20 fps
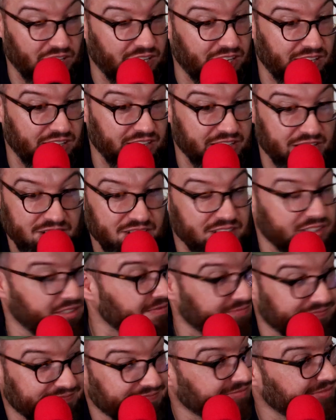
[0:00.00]
call at all.
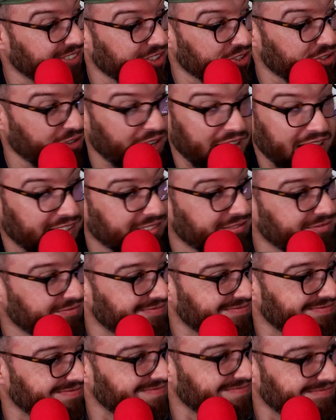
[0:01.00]
That's great.
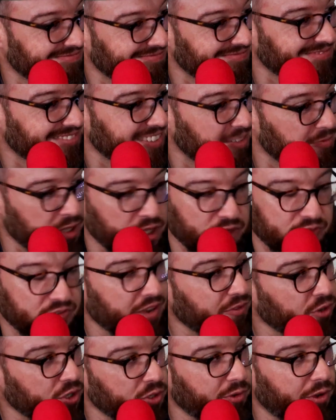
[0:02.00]

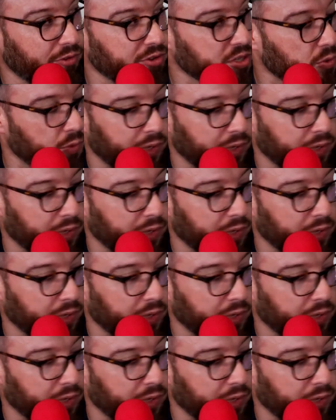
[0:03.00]
You've always